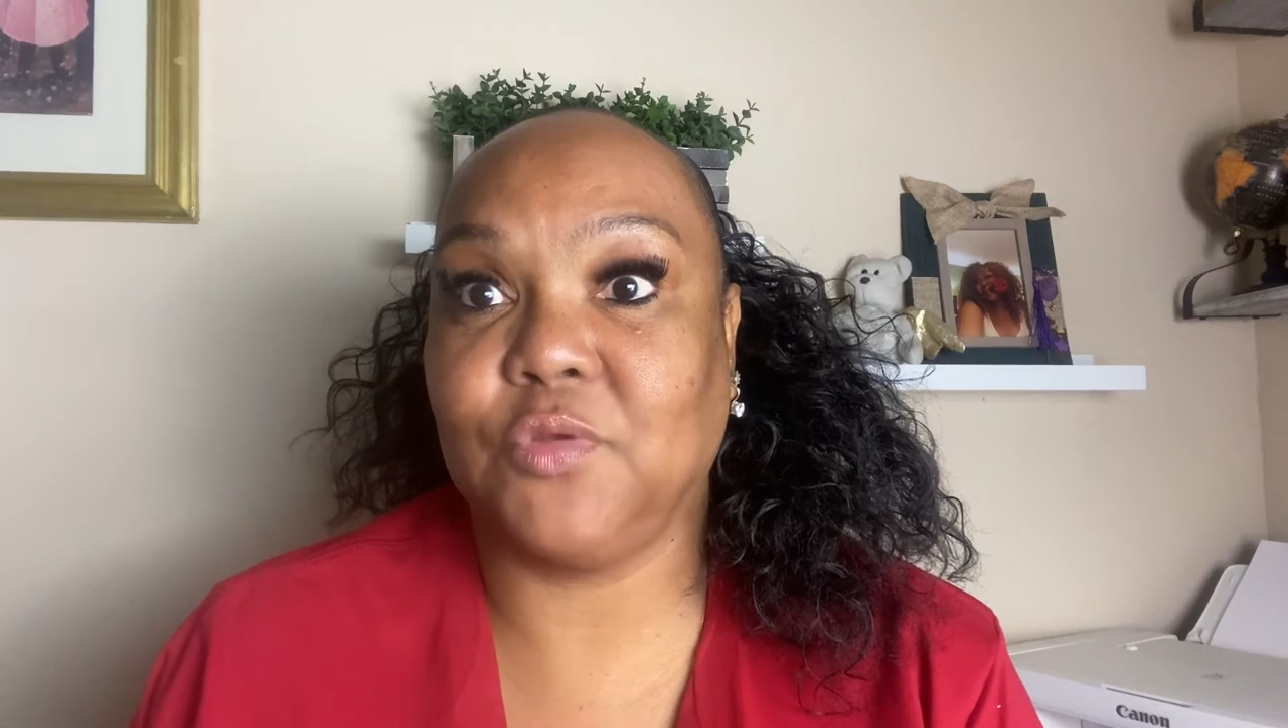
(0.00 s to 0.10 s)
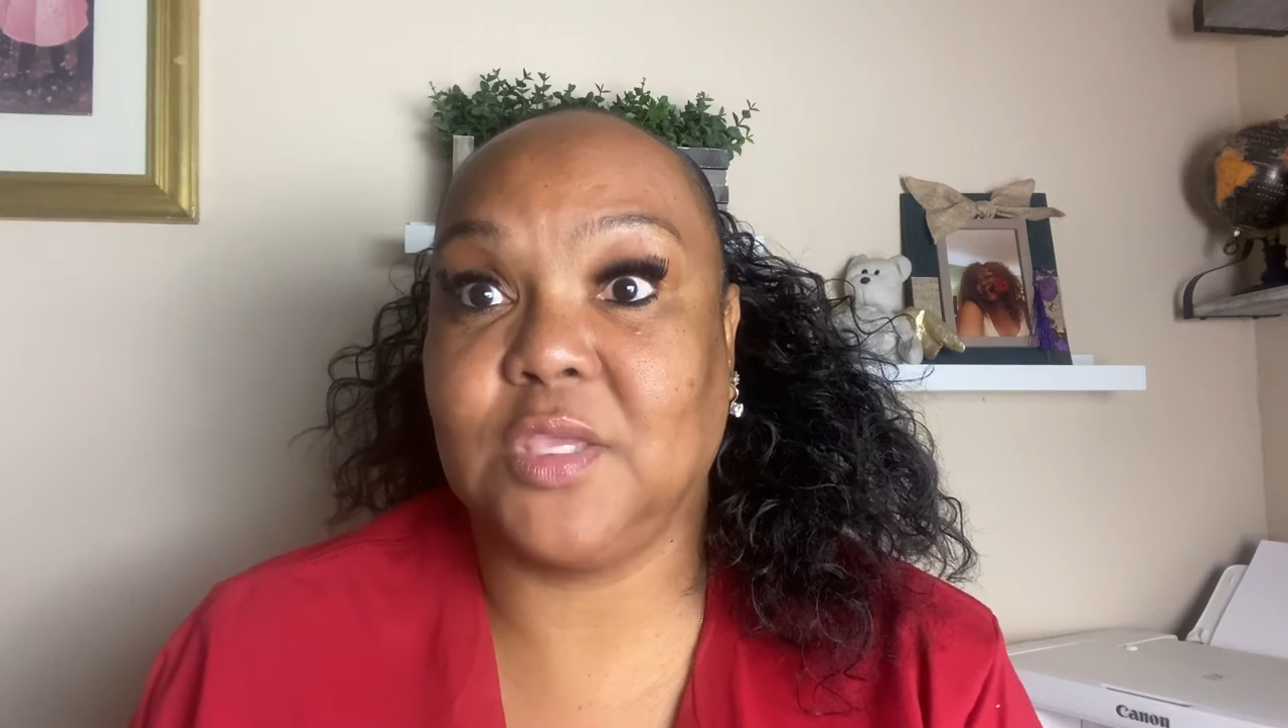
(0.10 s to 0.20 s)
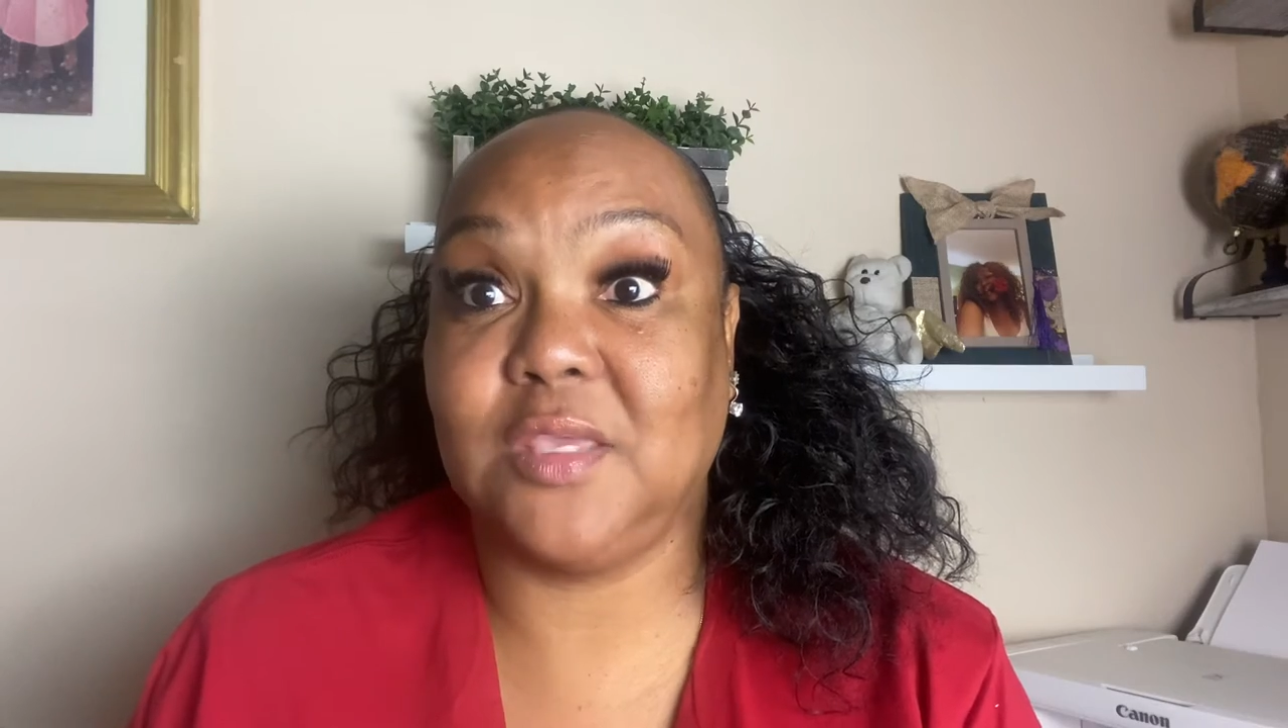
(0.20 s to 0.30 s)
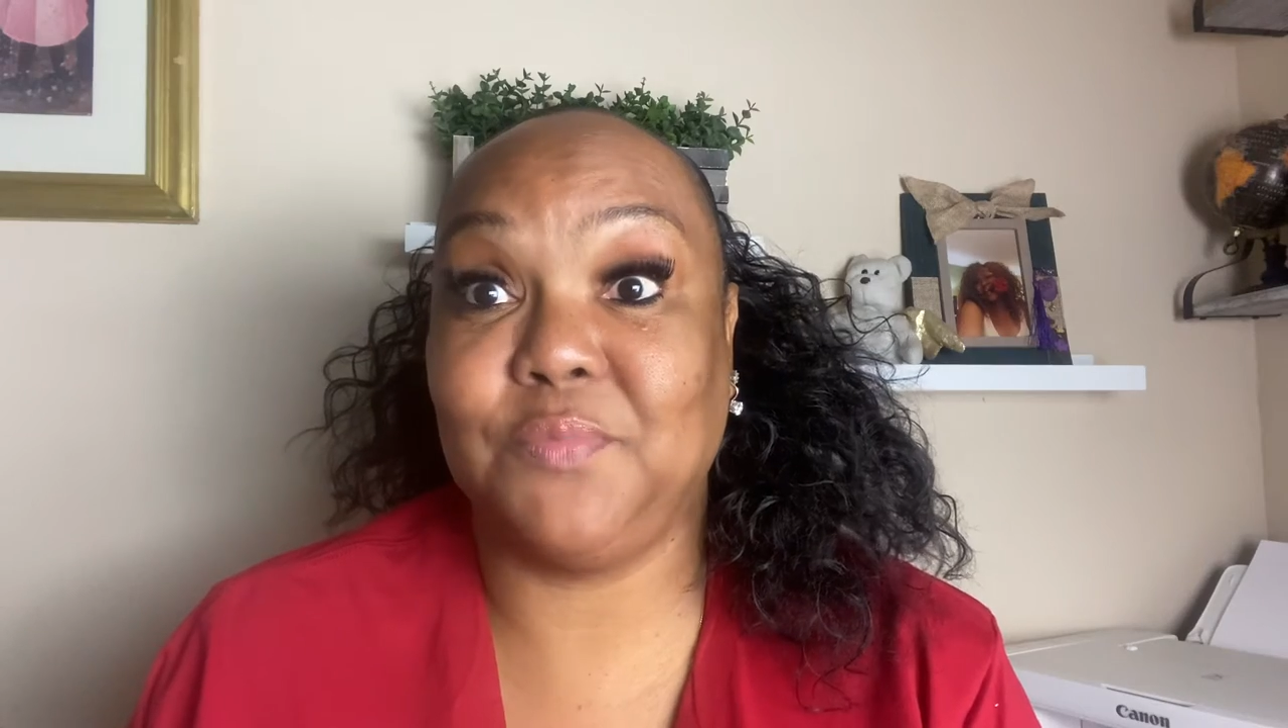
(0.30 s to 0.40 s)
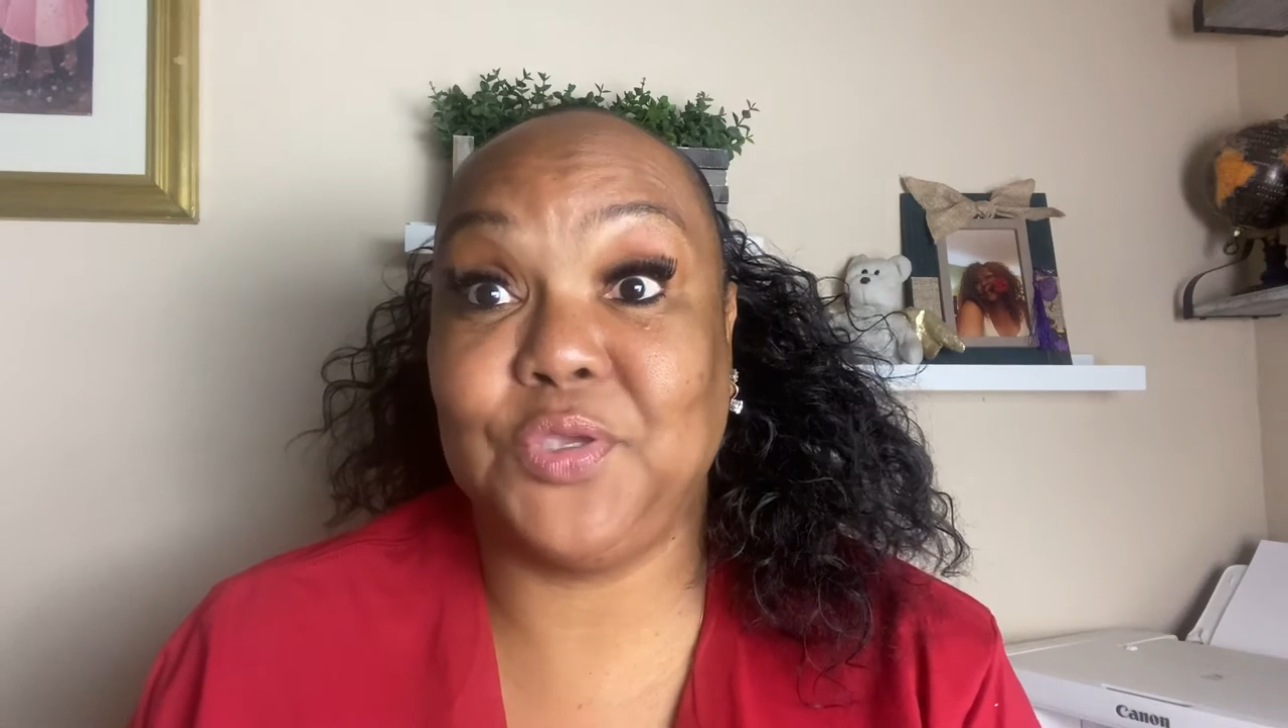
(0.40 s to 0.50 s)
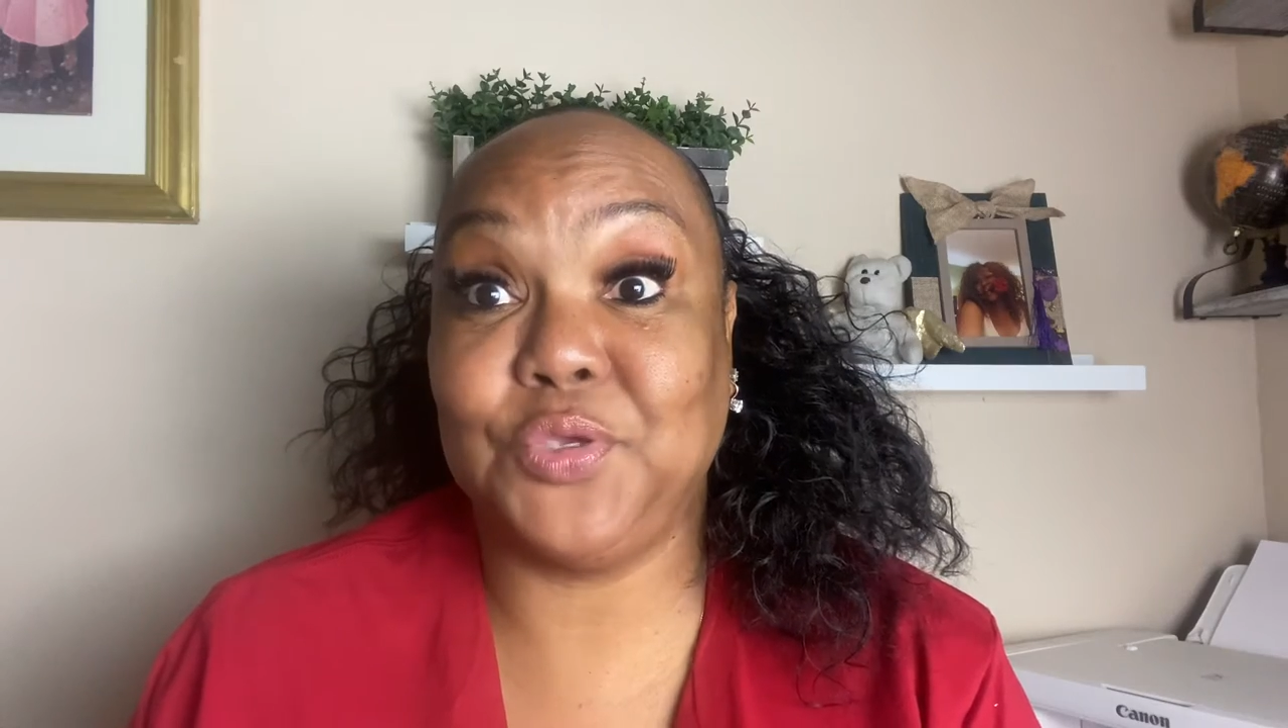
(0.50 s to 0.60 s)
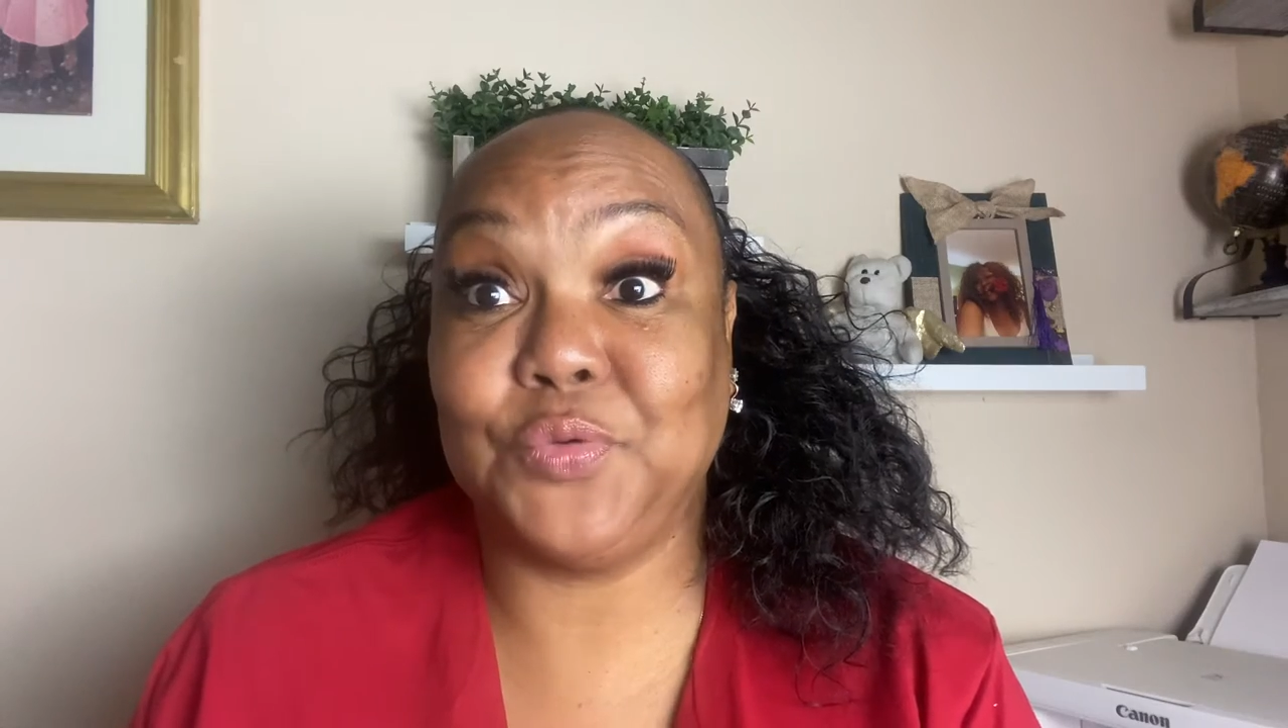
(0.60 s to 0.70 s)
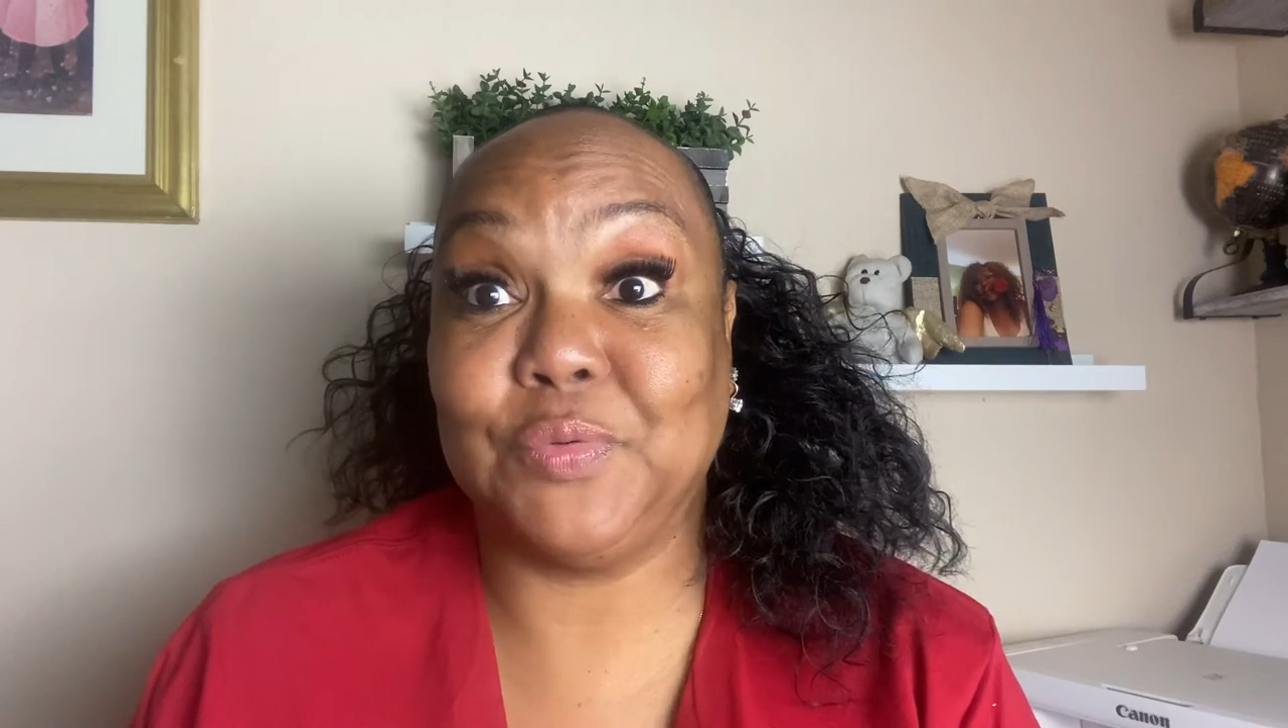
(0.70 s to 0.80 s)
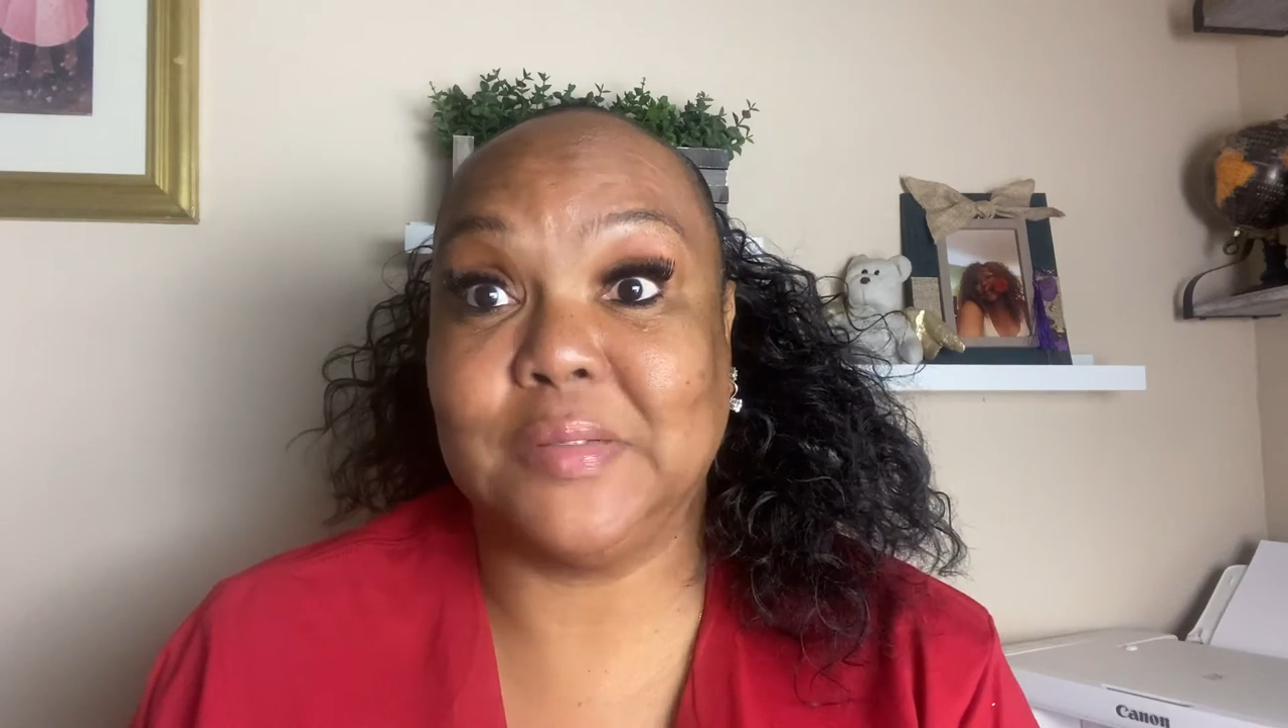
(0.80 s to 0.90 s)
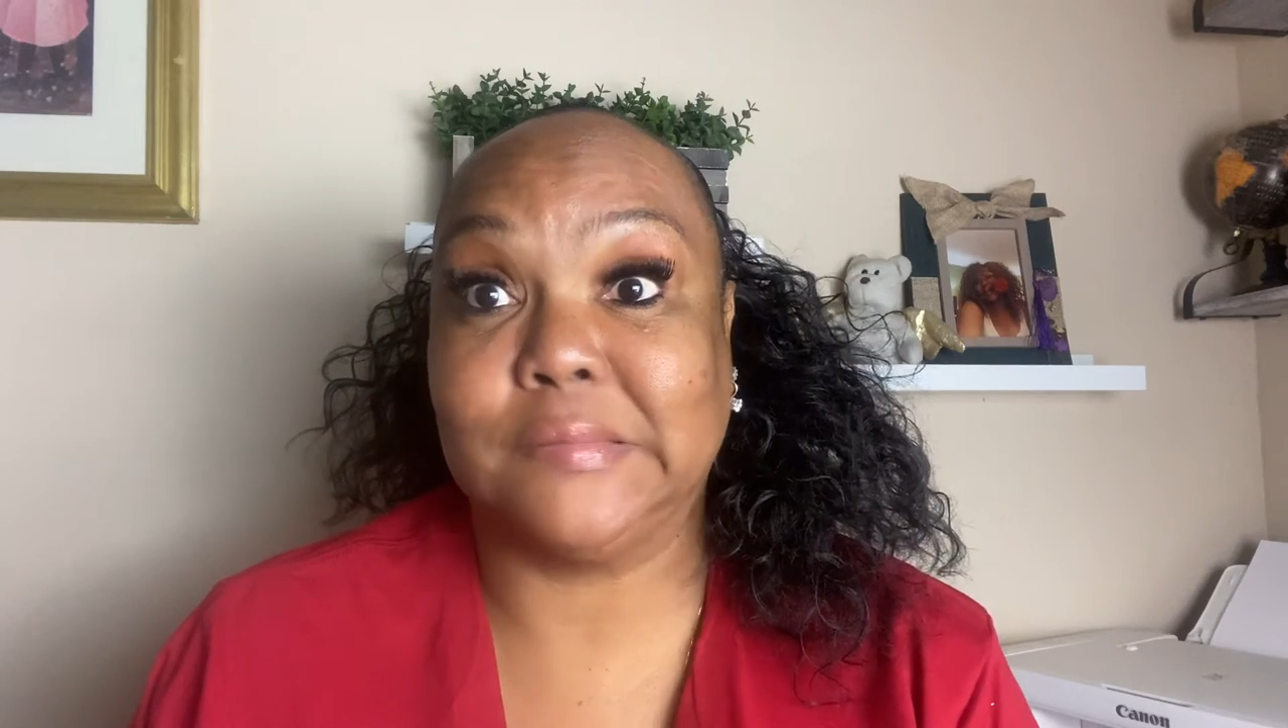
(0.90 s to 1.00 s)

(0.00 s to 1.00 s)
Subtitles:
keep you